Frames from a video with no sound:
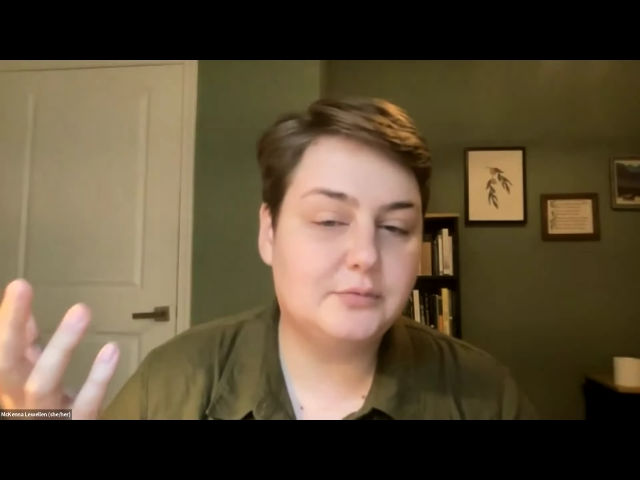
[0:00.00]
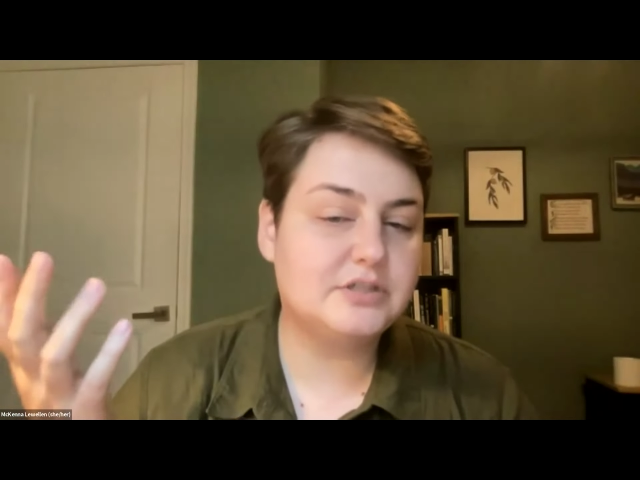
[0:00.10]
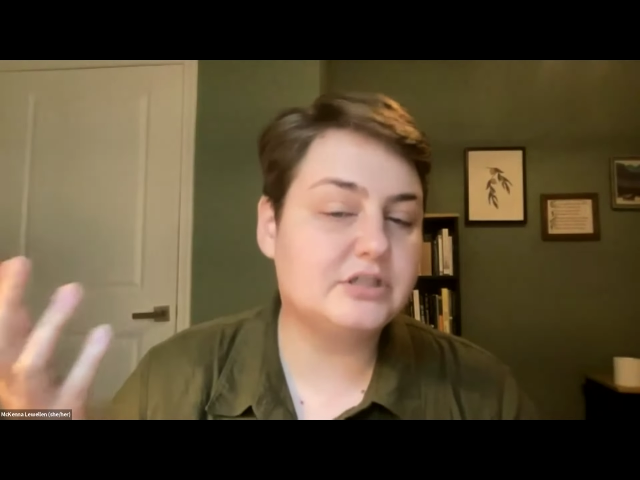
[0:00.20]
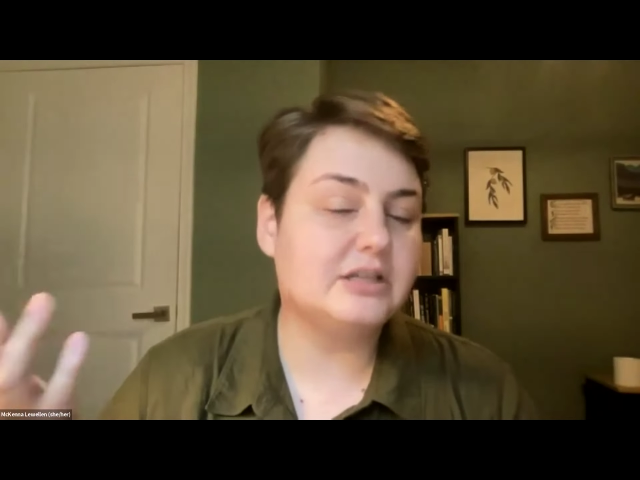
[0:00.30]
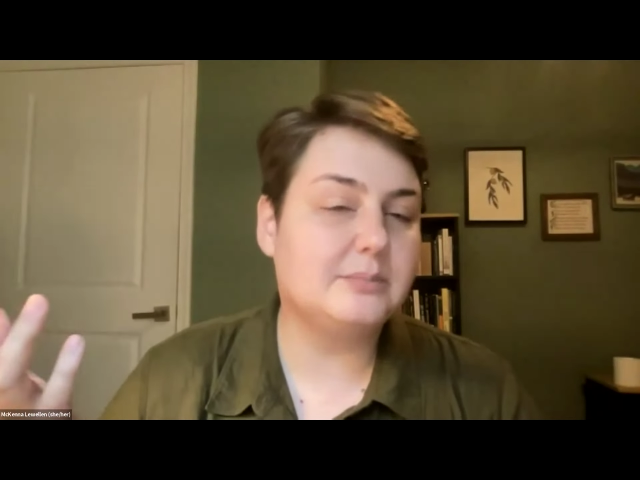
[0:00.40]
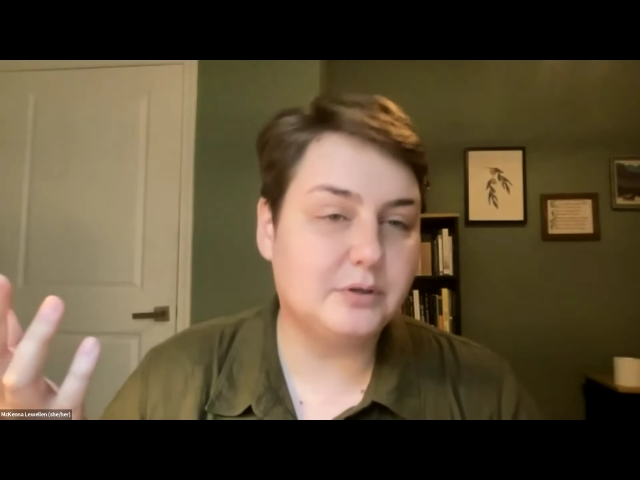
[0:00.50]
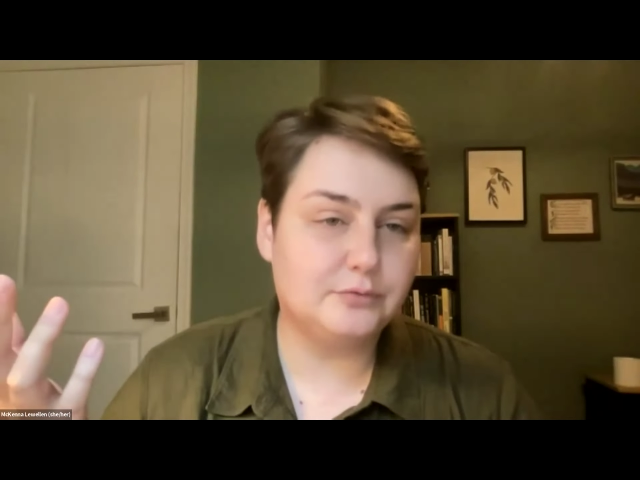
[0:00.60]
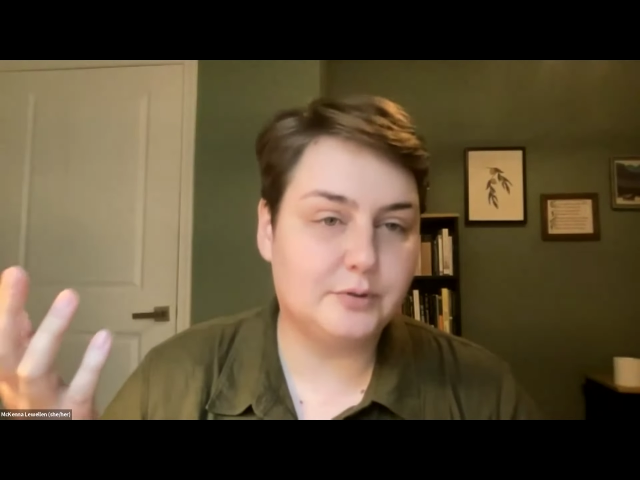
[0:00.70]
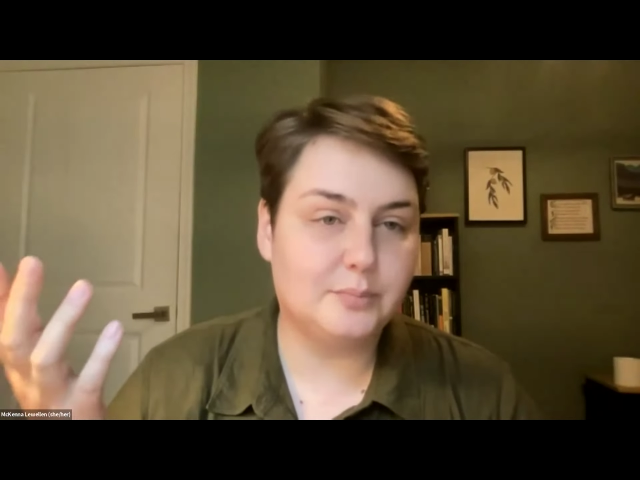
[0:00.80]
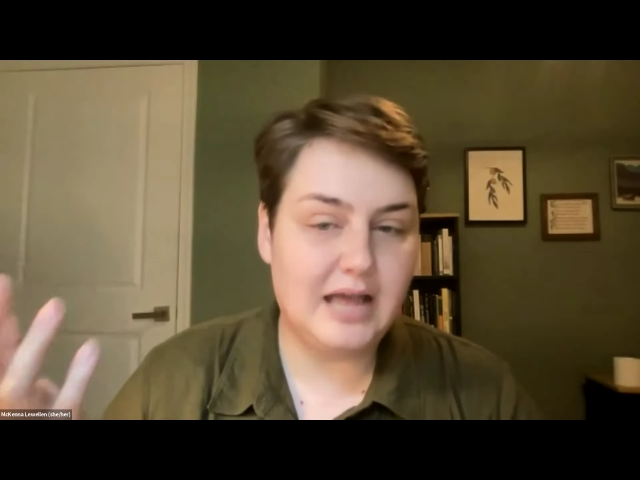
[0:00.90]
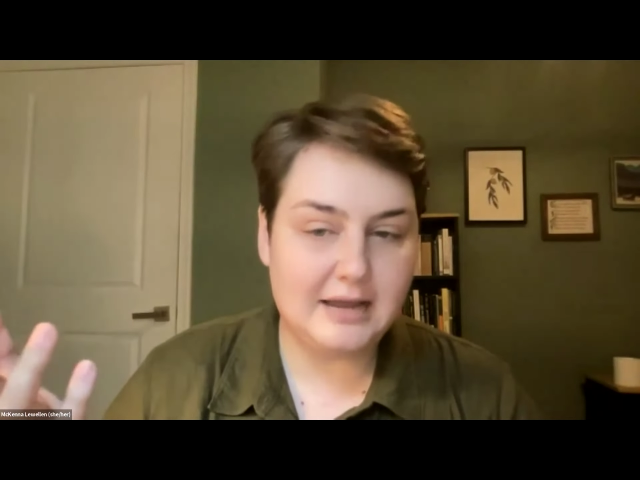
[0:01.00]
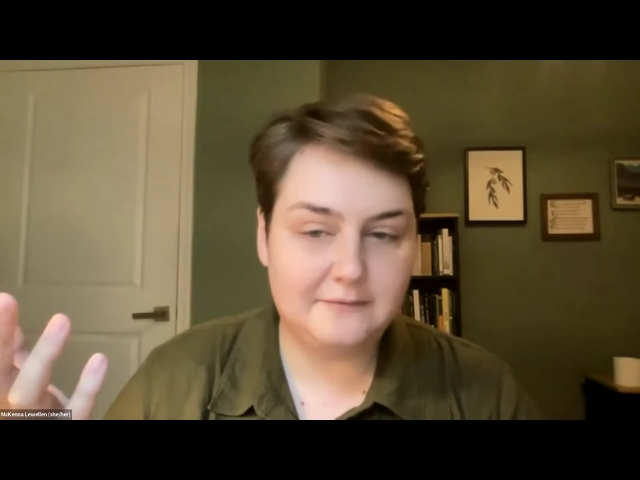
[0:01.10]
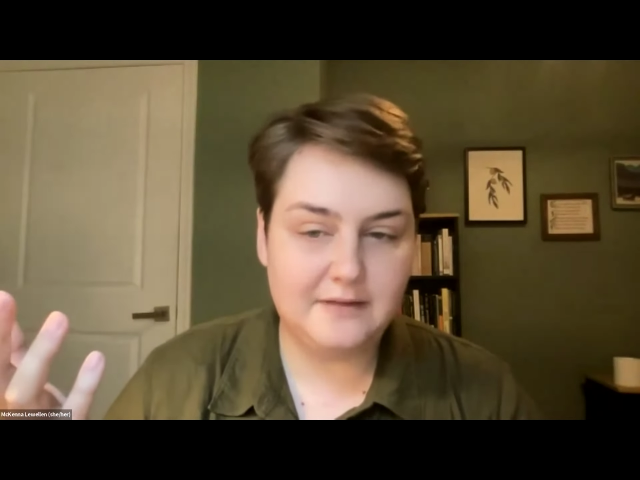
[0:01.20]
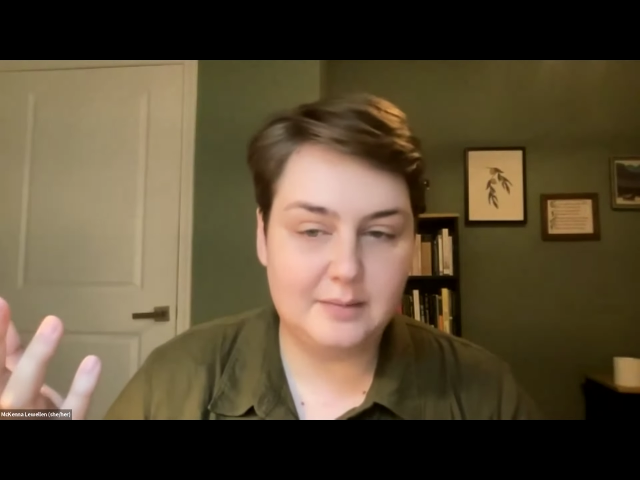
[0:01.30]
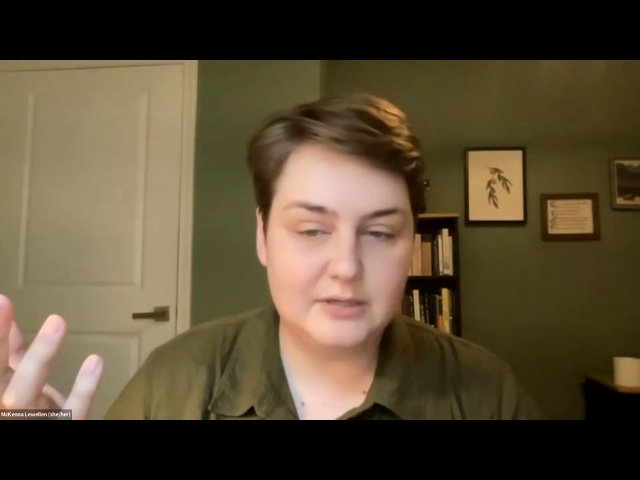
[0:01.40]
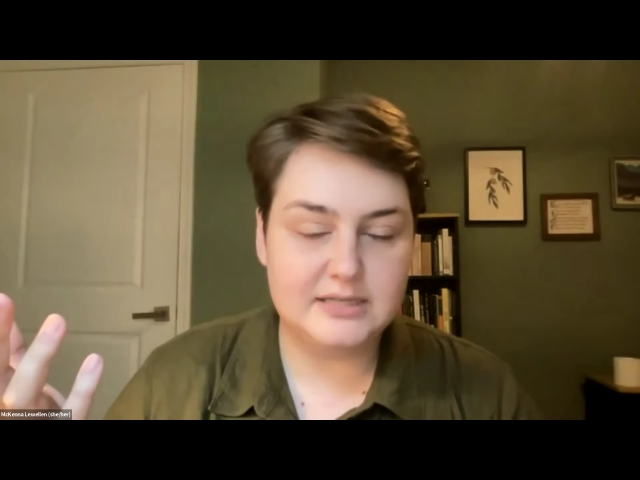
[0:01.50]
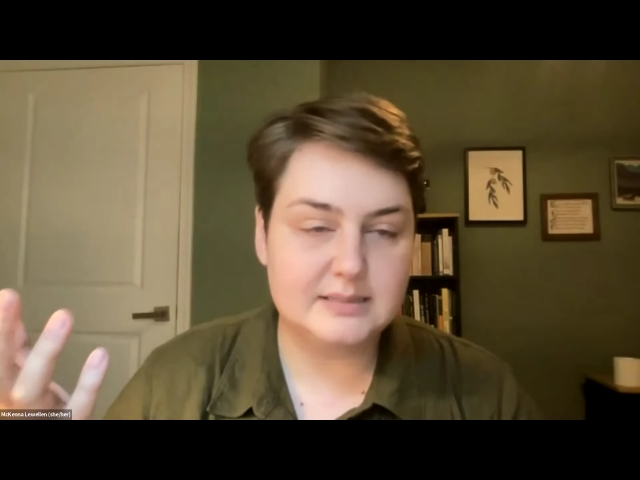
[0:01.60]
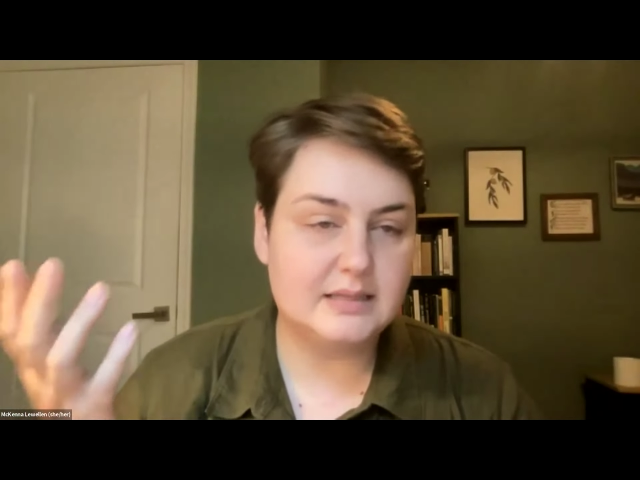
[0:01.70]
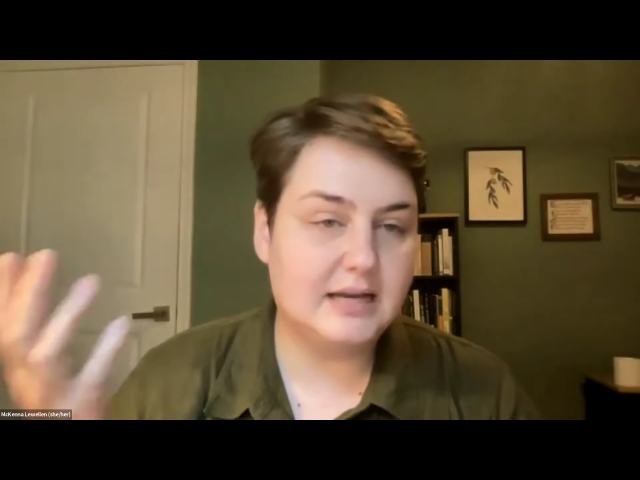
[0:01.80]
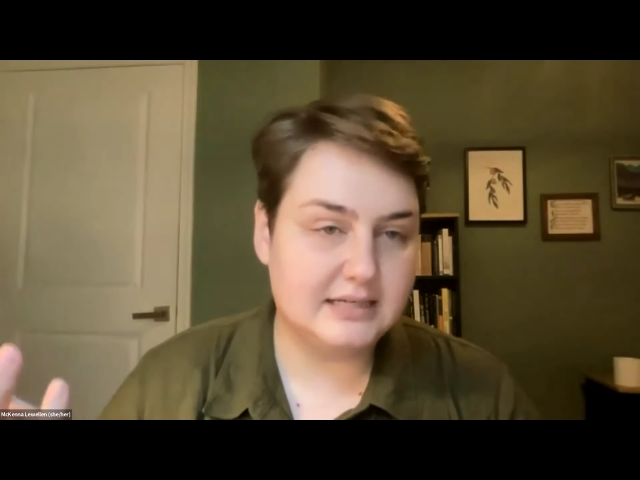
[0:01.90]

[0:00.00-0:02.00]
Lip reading: originally built for black families in the